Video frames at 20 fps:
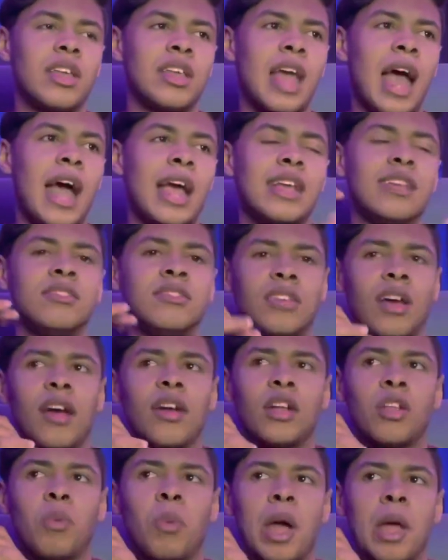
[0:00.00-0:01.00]
Yeah, he's
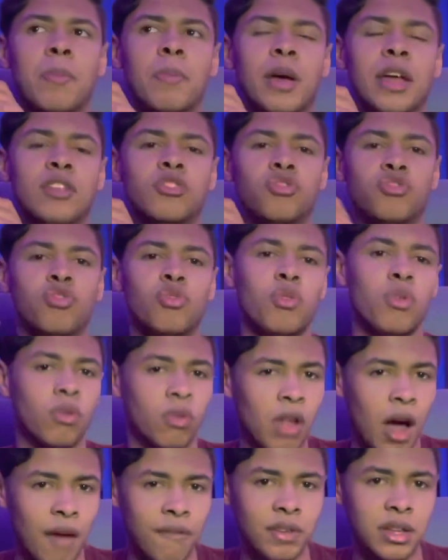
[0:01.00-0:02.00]
young in a way, but it's true
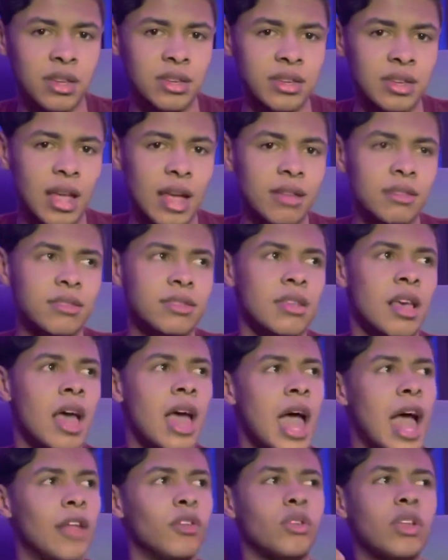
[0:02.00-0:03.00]
love in a sense.
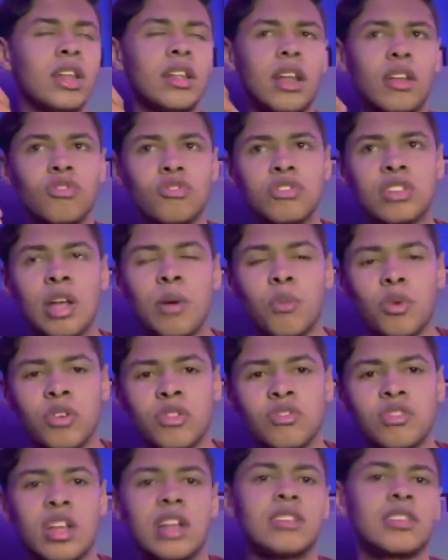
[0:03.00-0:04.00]
And you need to understand where
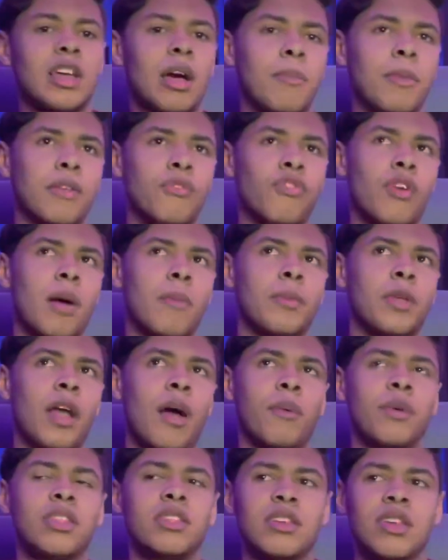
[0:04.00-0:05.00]
your son's coming from and
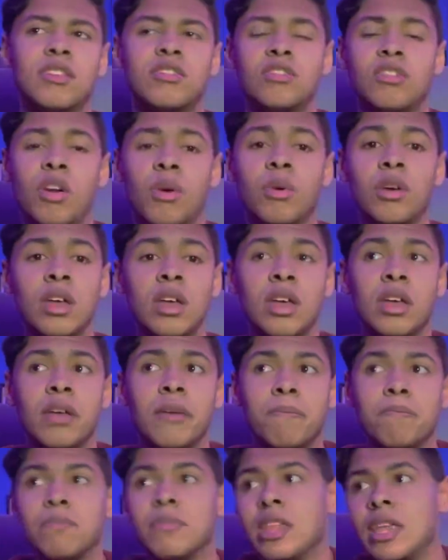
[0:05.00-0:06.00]
how he thinks, you know,
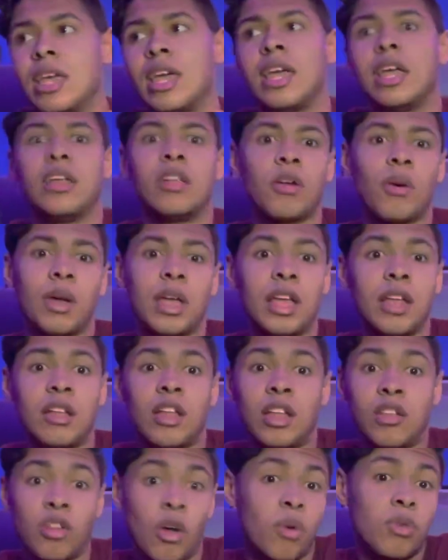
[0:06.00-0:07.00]
he, you know, he,
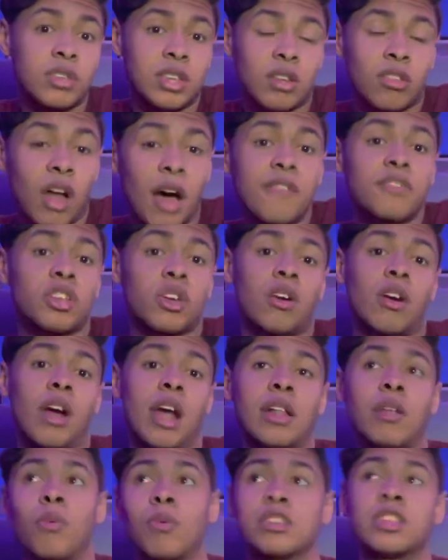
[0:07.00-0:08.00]
he knows he loves her
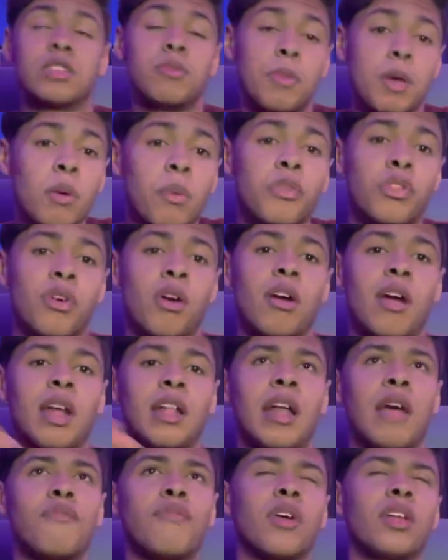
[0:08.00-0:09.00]
and he wants to be with her.
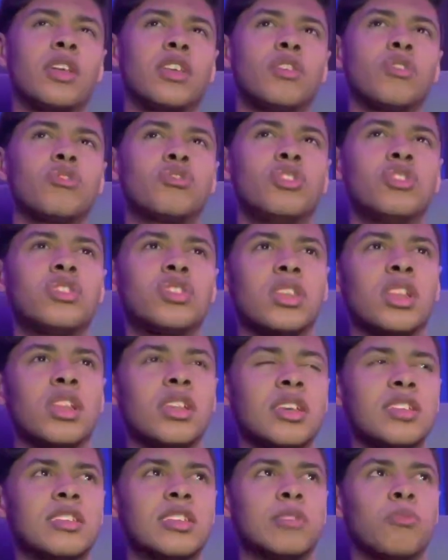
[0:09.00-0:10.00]
And I feel like, you know, she should have
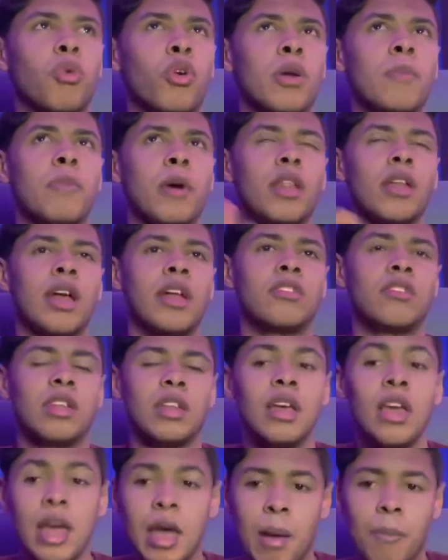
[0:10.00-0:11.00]
listened more. And Bill,
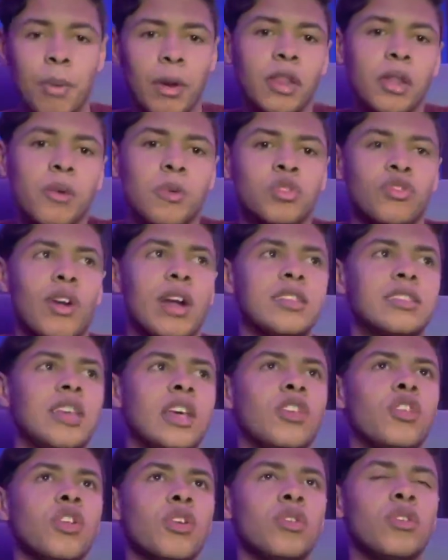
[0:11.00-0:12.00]
and, and Billy was right
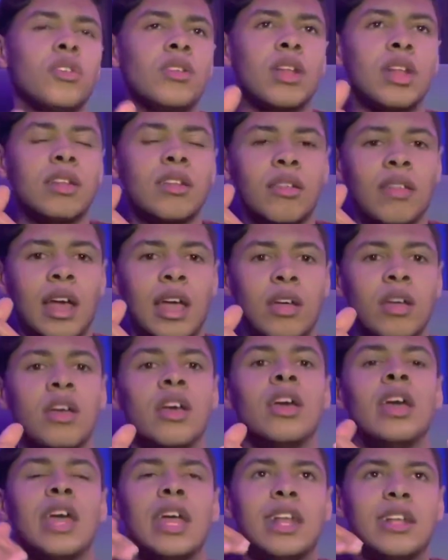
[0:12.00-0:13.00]
saying, you know, you need to, like,
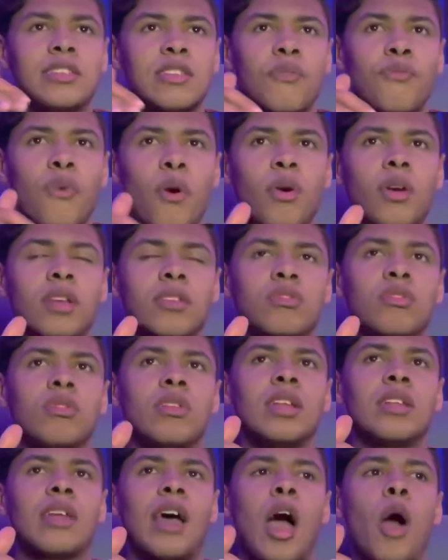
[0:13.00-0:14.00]
he needs to focus, you
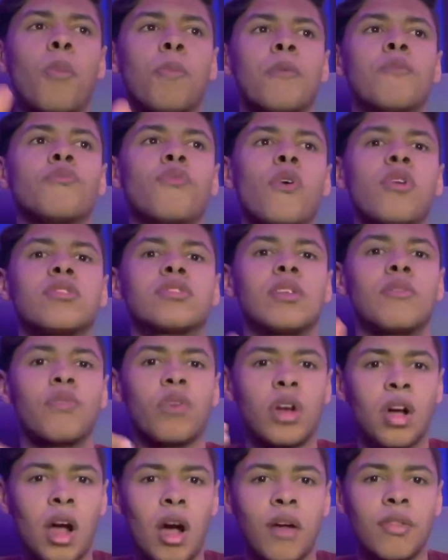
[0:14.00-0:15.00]
need to help him focus on,
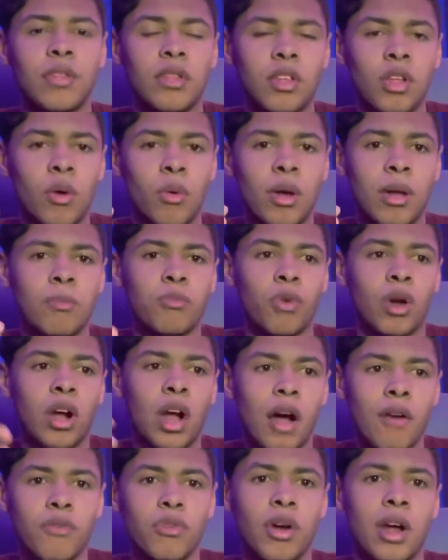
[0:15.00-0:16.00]
reco on you know, him
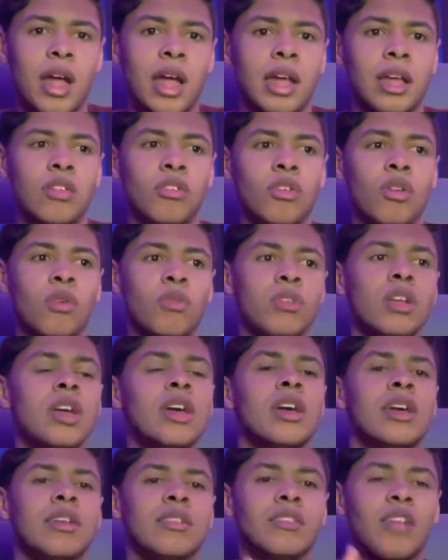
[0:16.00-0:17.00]
recovering and, you know,
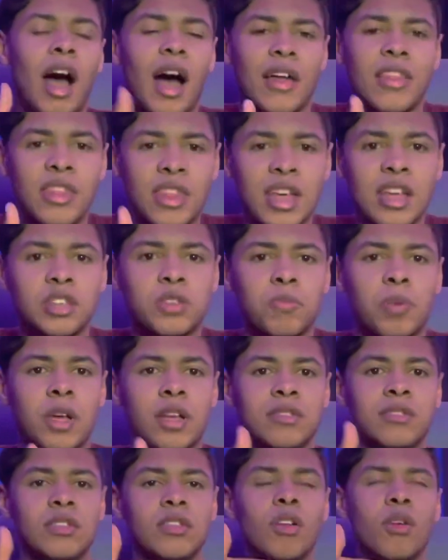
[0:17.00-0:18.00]
not this
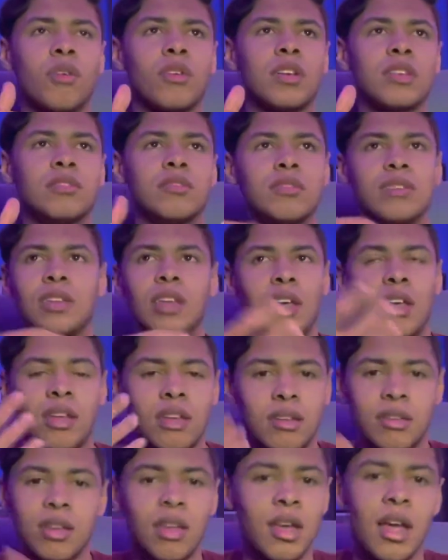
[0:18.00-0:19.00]
because, you know, because,
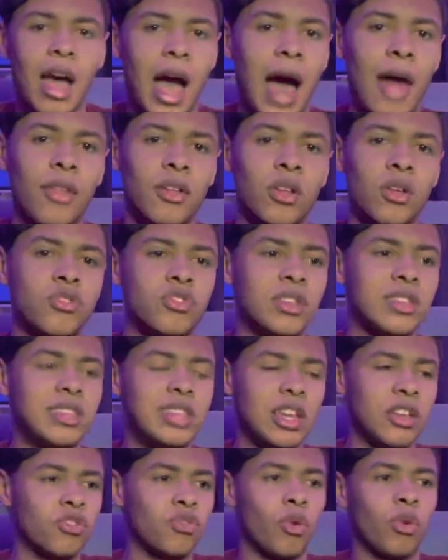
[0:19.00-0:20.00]
I don't know, just
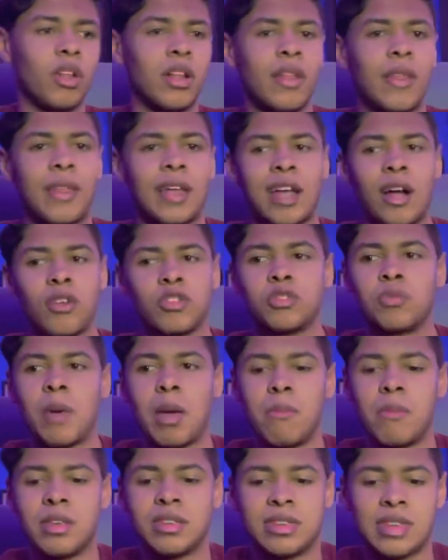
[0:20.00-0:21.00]
seeing Jordan on the couch
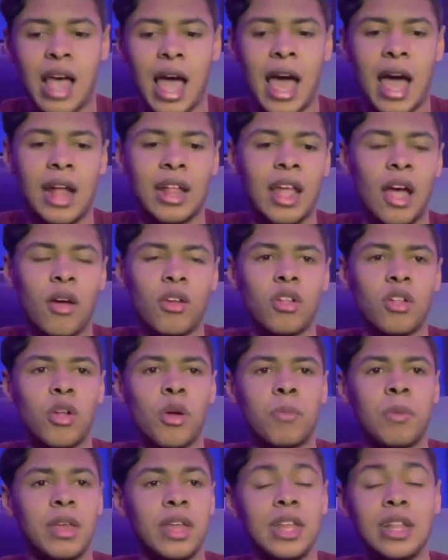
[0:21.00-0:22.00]
made me sad how, you
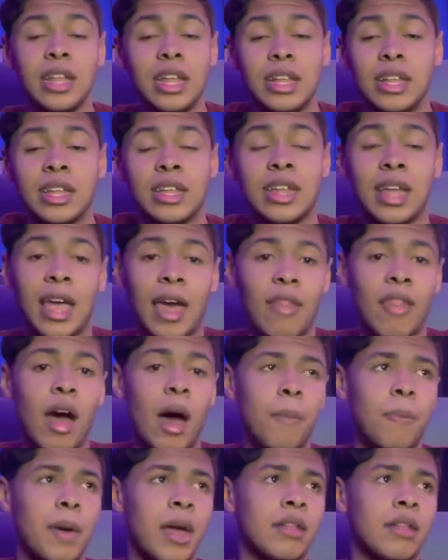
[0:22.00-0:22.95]
know, but he needed to get up.